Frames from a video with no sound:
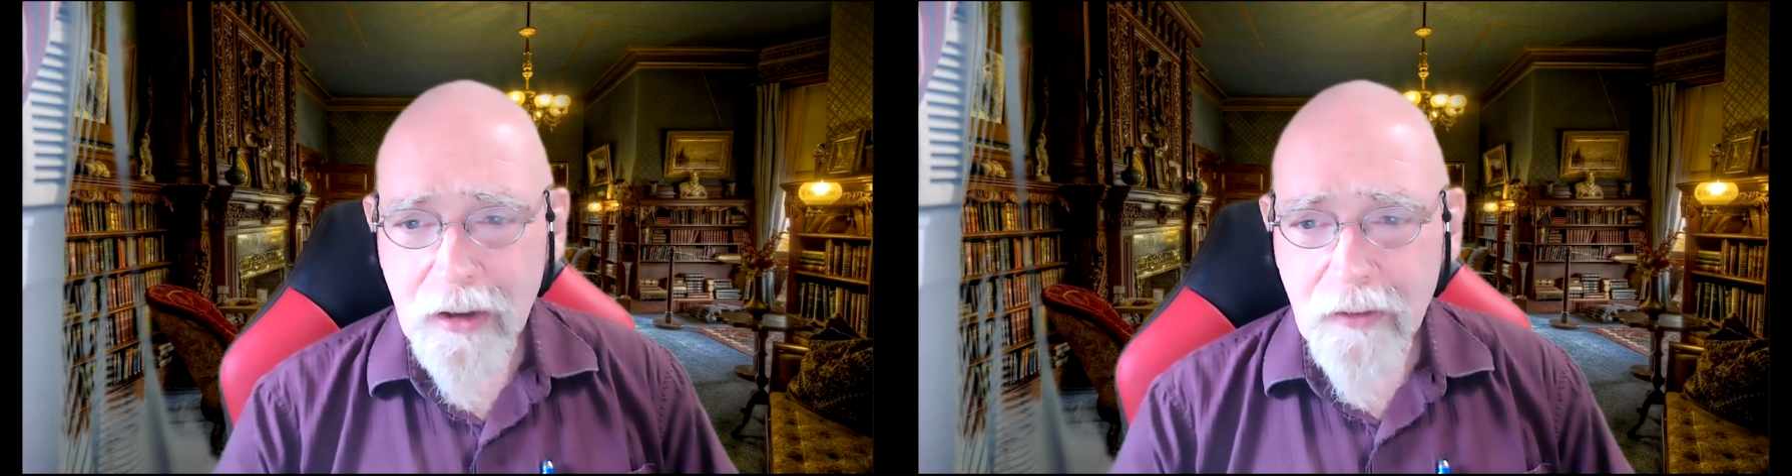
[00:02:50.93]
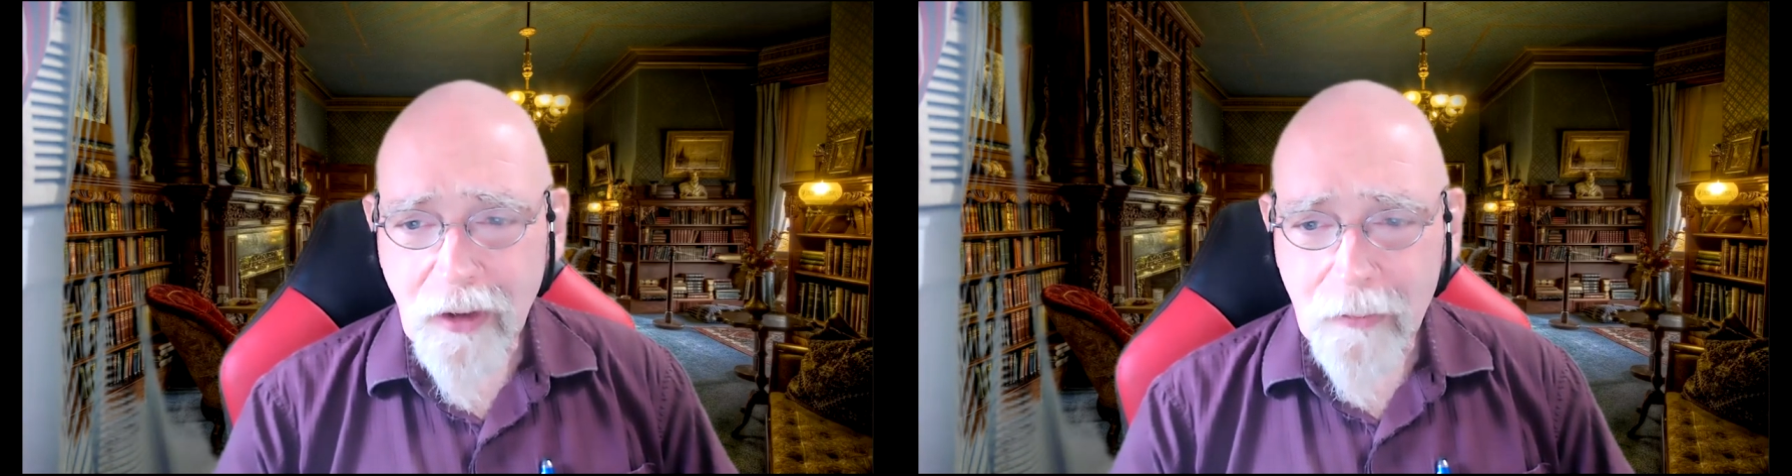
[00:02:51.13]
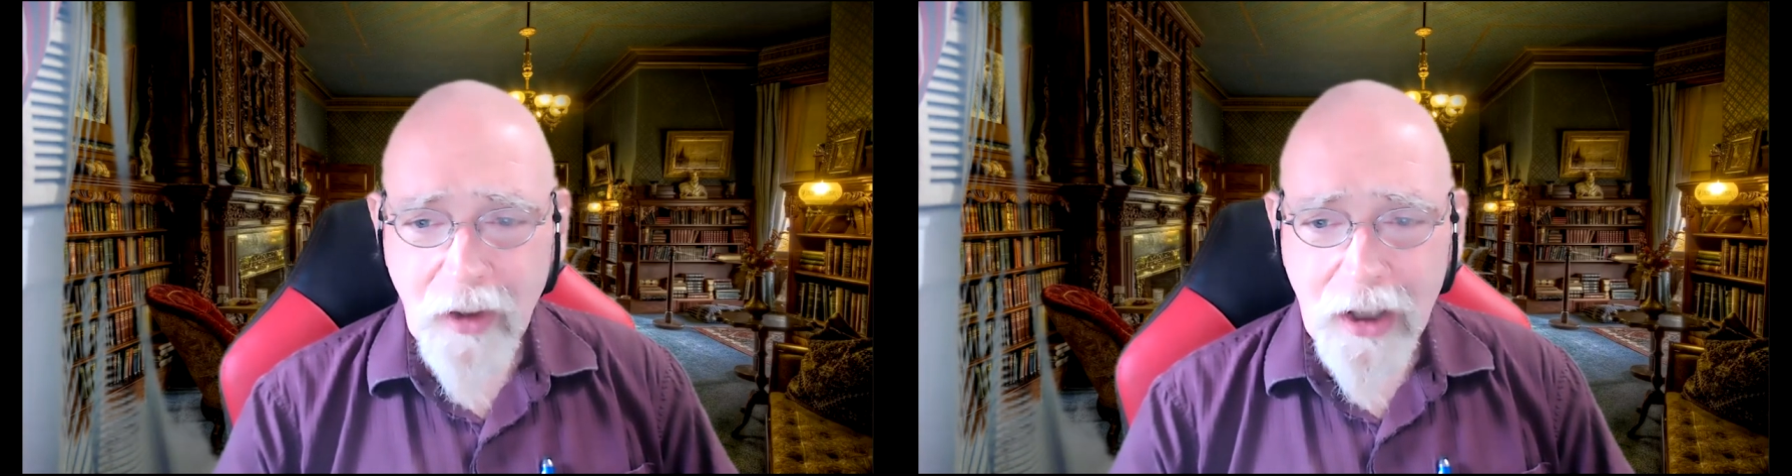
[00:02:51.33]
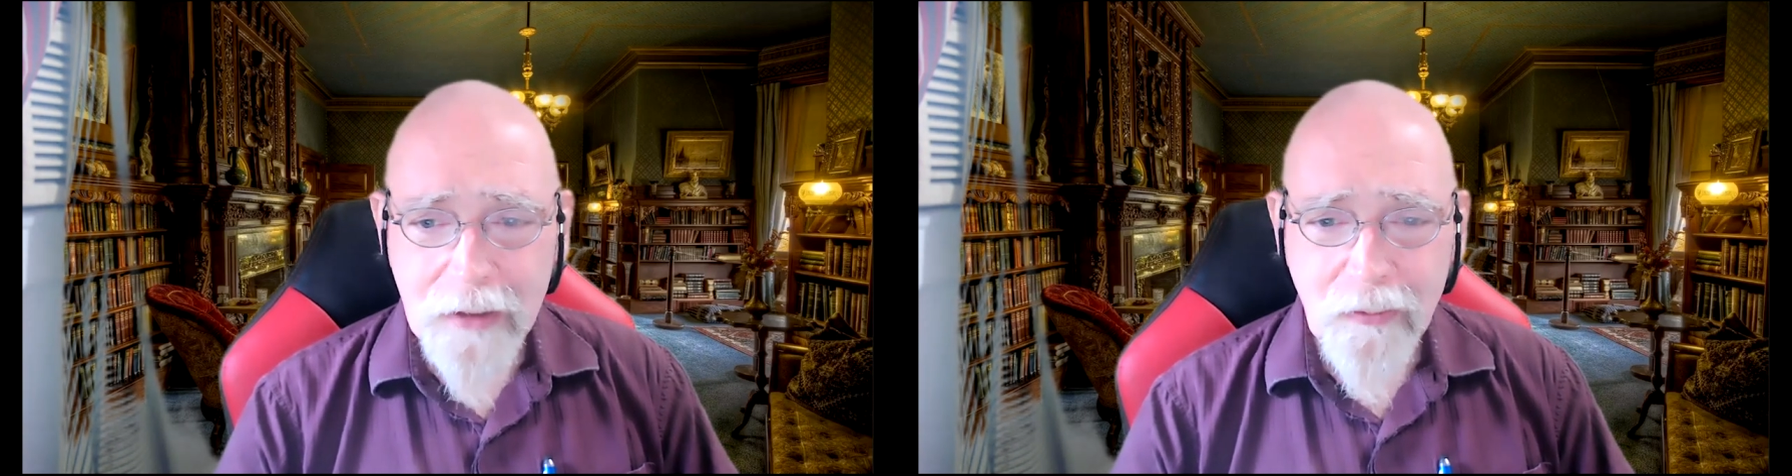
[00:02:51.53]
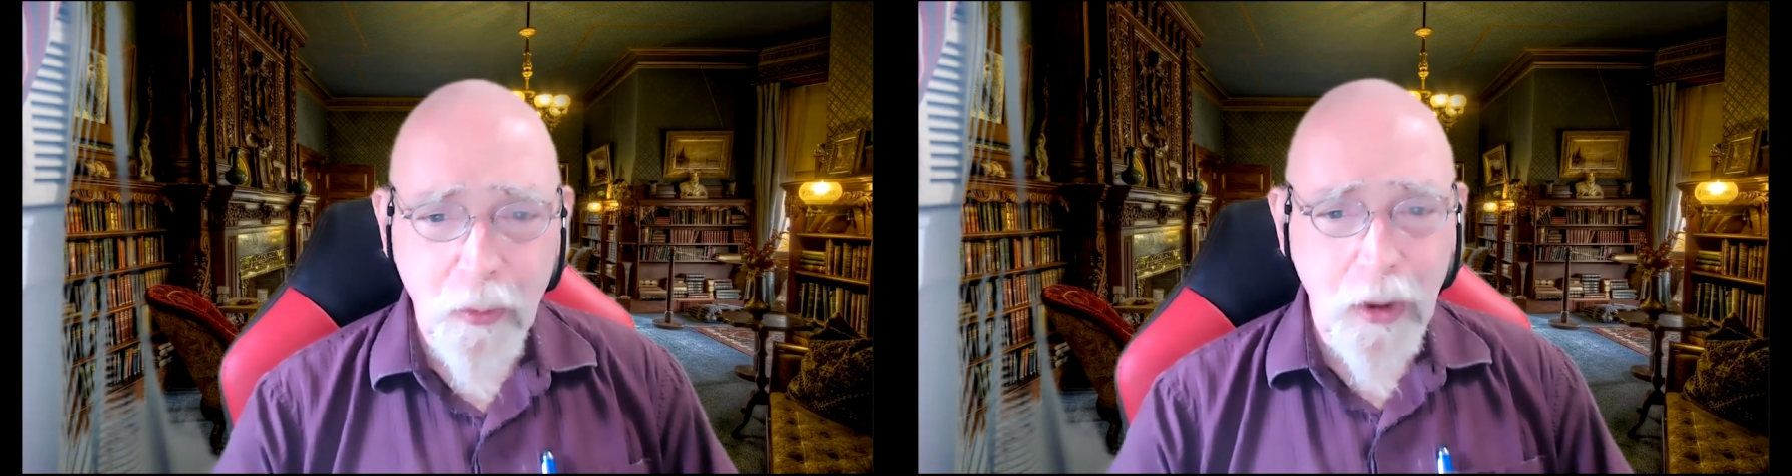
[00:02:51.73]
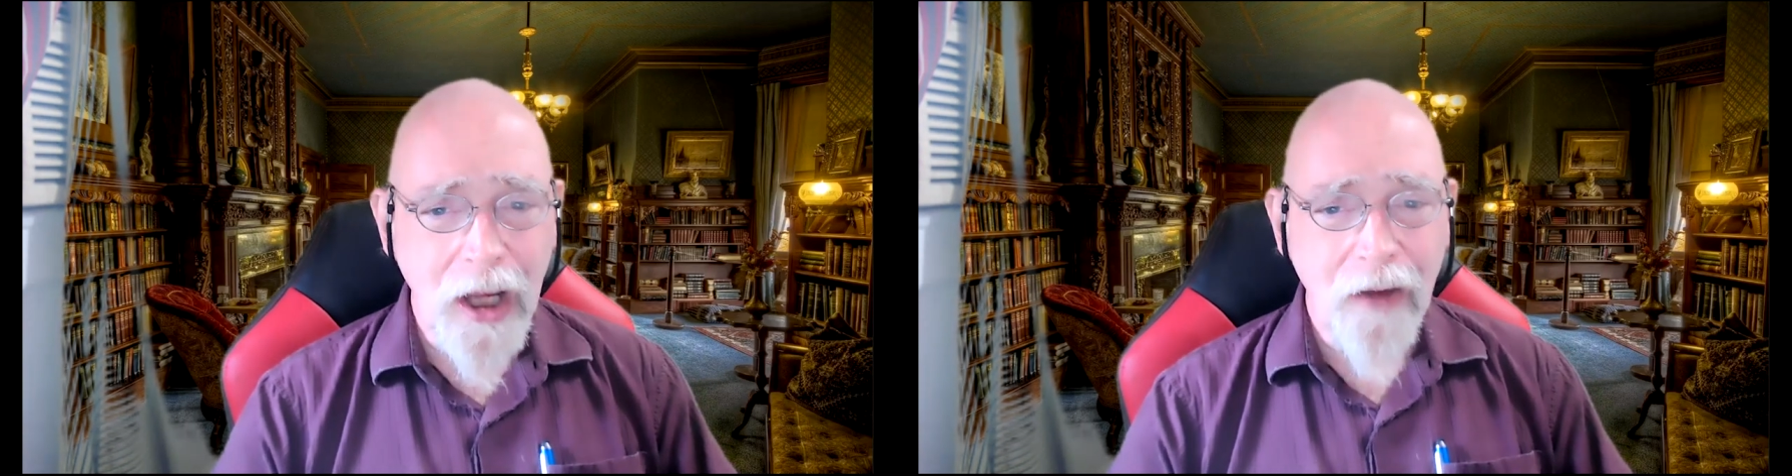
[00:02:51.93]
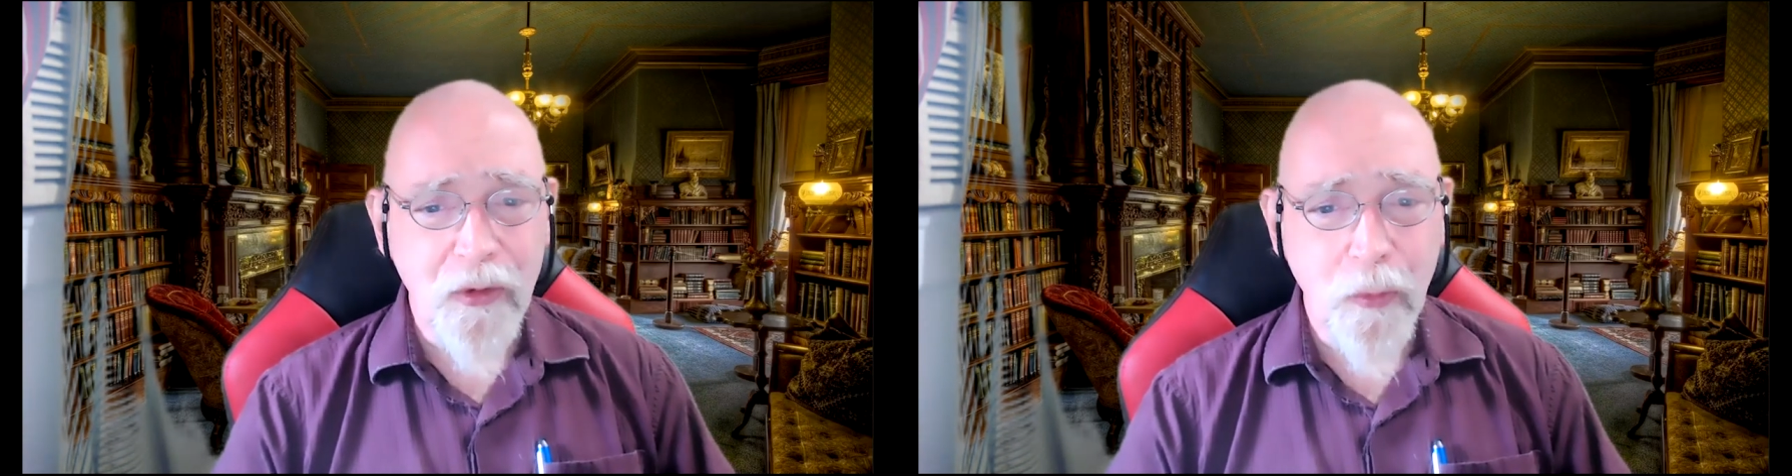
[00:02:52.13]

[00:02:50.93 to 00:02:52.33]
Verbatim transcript: Sometimes we have